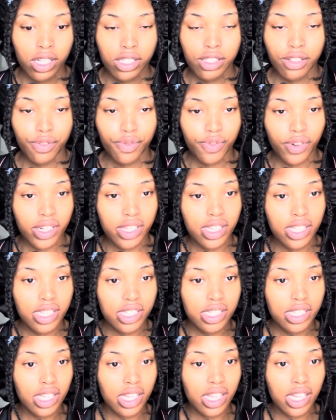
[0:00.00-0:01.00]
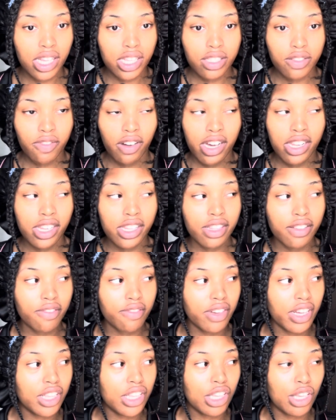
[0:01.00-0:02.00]
fund these things, finding the
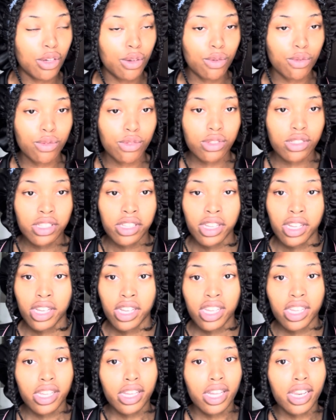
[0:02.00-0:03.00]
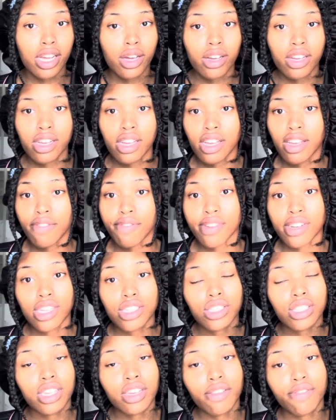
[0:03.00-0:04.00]
venues, getting,
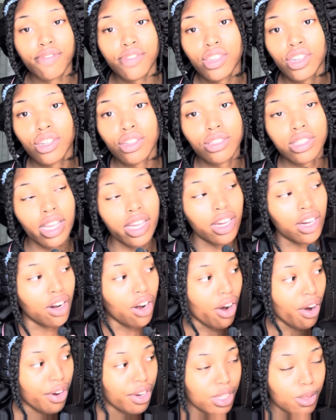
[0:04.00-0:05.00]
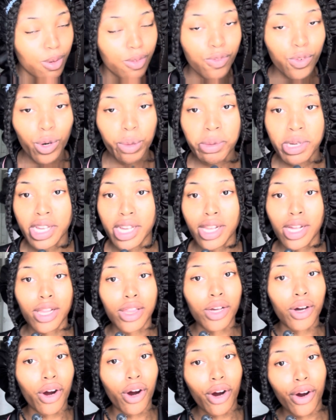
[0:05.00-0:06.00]
if there's like an artist performing, getting
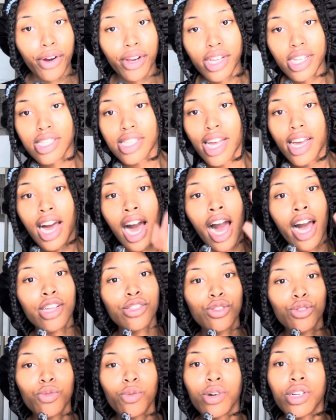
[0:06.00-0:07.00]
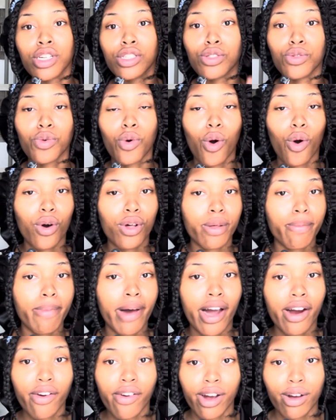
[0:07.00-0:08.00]
the artist. Like I do want to do all the
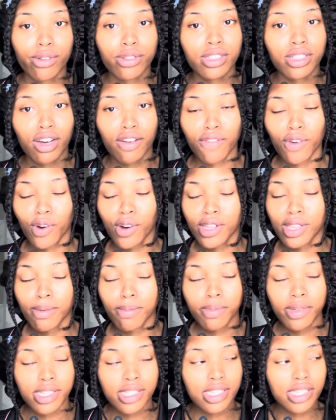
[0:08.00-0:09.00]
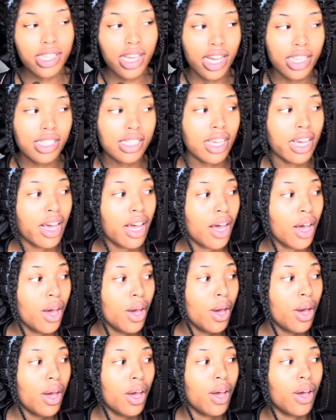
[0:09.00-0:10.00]
background stuff, all the BTS
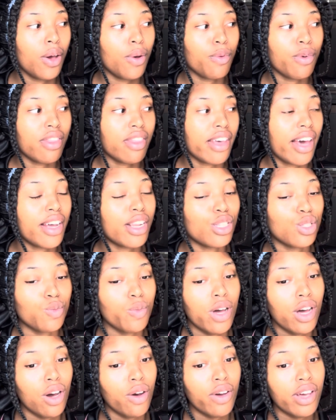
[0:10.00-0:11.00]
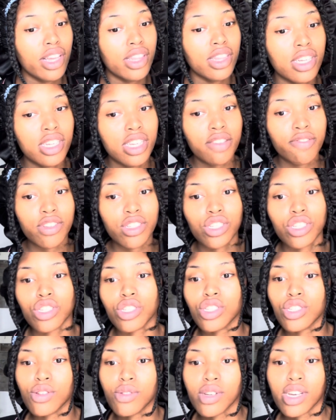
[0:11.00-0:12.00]
with that as well, and even just
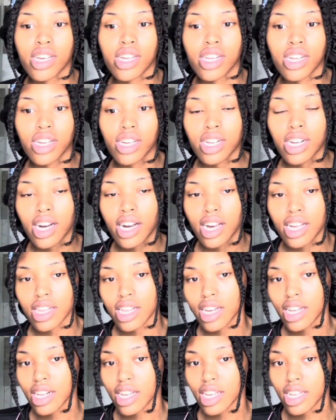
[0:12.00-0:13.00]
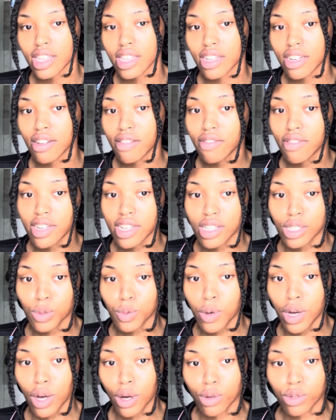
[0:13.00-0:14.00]
showcasing and highlighting the event as
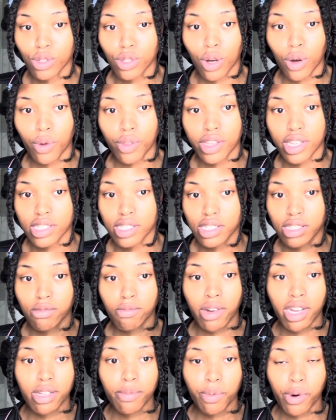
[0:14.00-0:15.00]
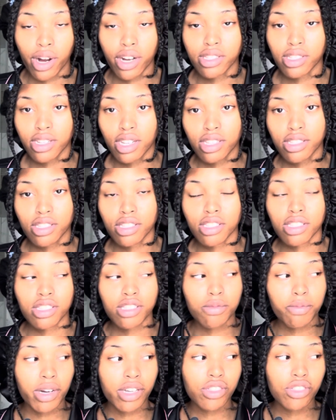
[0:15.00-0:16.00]
well. So this is my process. This
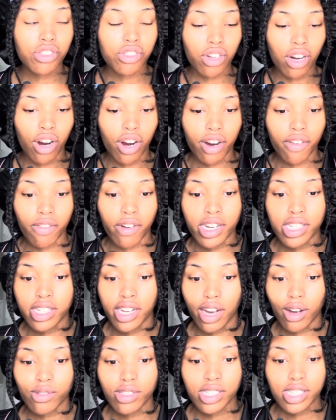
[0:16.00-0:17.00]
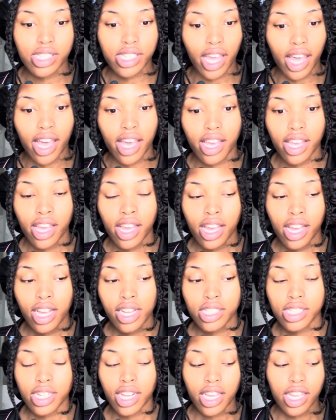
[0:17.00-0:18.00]
is my start right now. Today
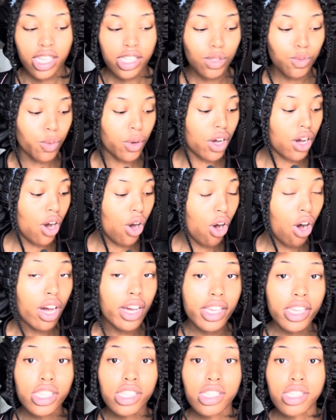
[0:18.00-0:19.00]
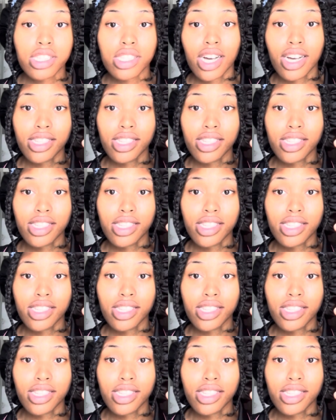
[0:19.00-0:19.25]
is what, August